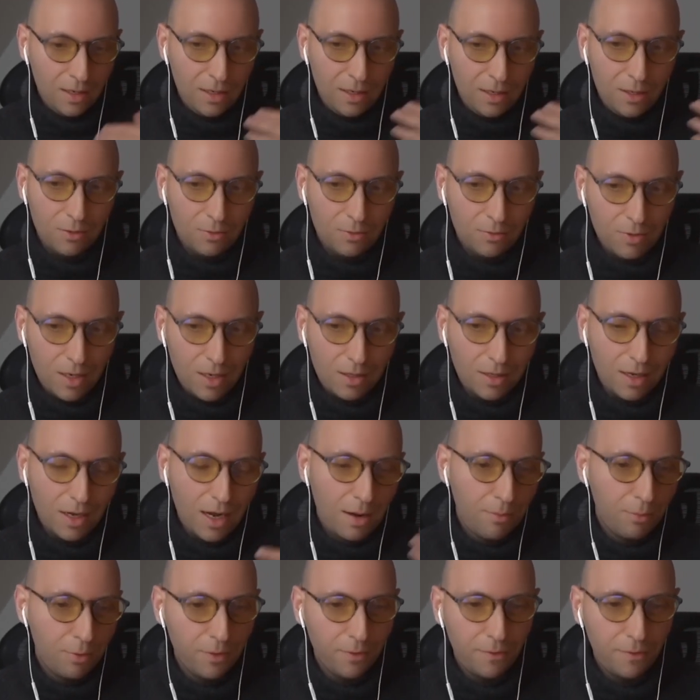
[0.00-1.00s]
run a
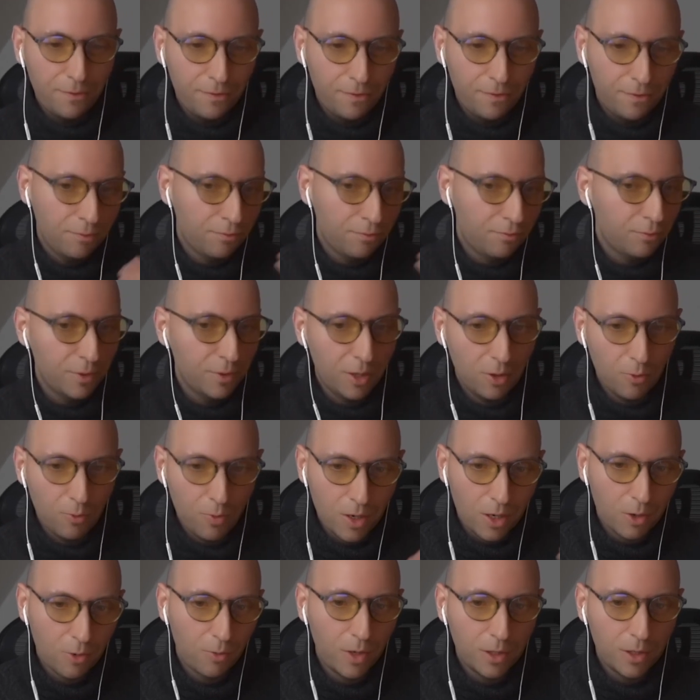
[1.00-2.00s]
couple of
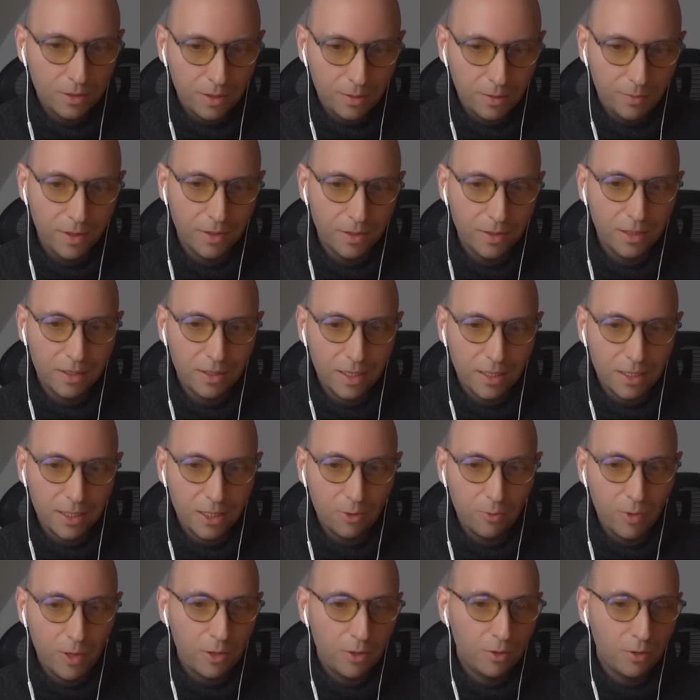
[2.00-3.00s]
one-on-one usability
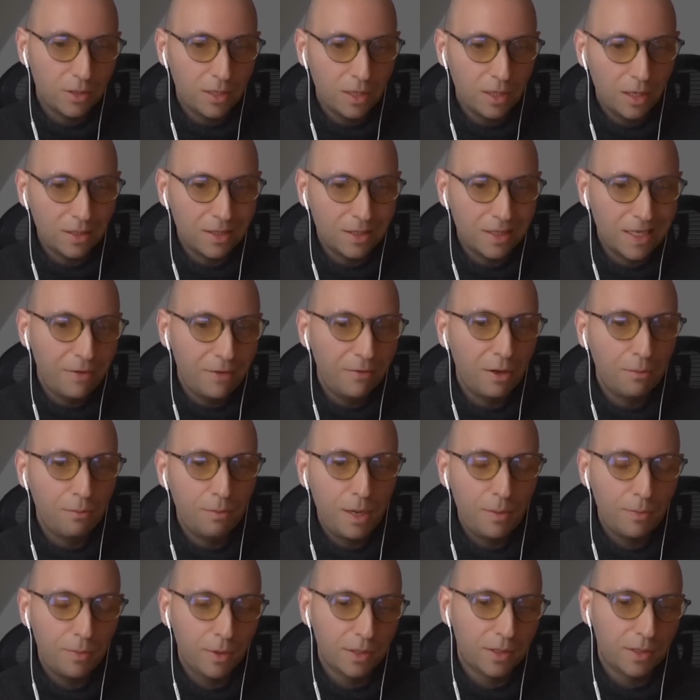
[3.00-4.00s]
testing, where you start giving
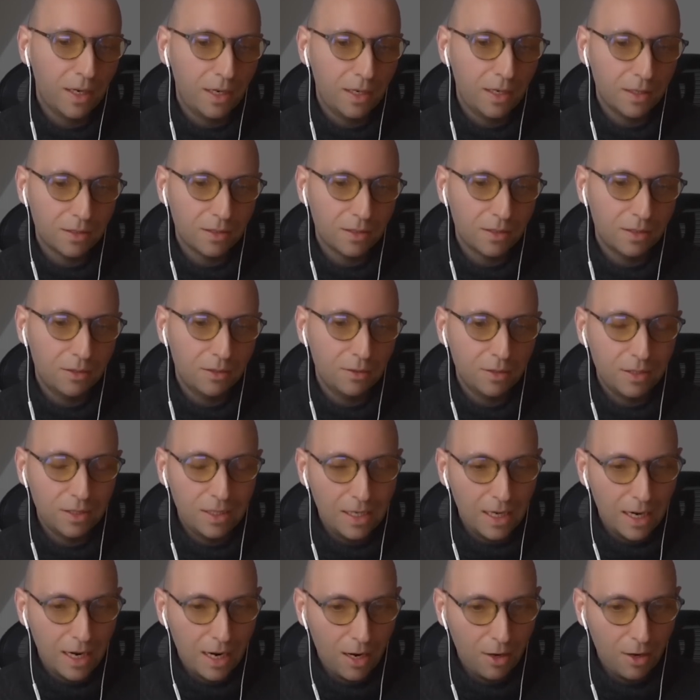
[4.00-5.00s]
people tasks to
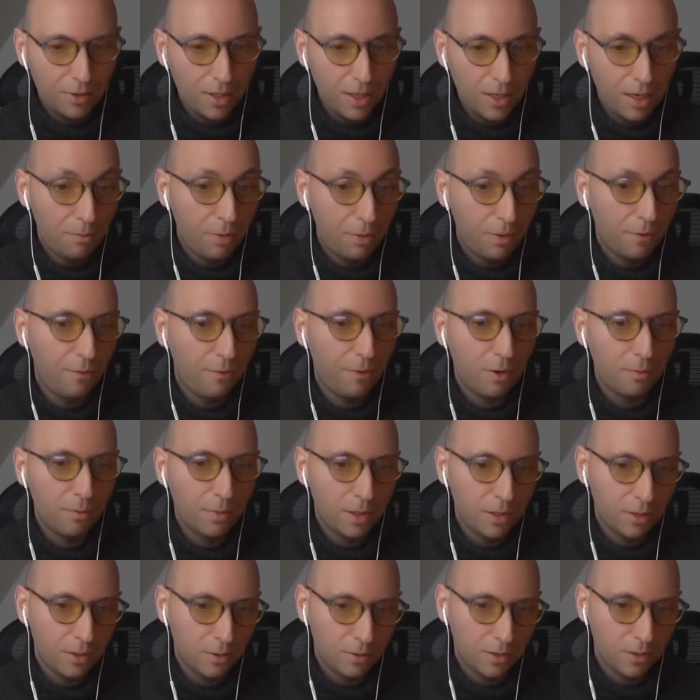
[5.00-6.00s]
see how they're
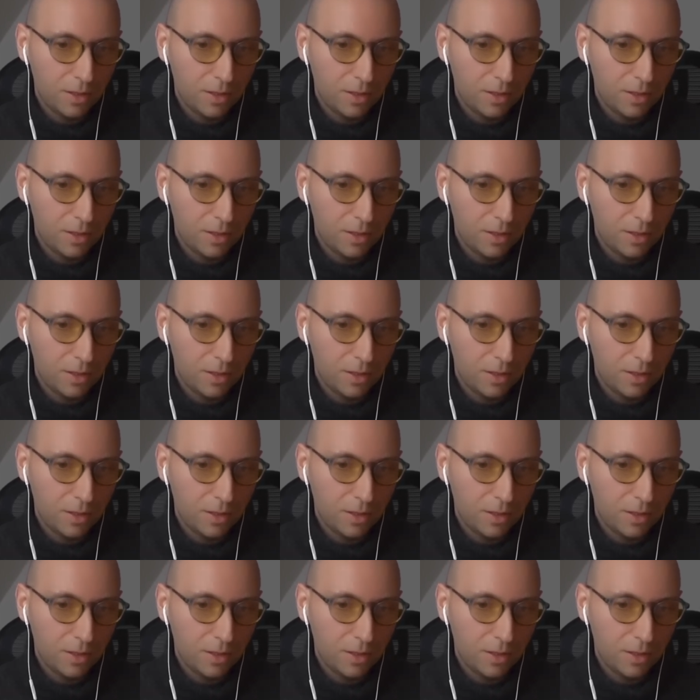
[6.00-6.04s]
performing those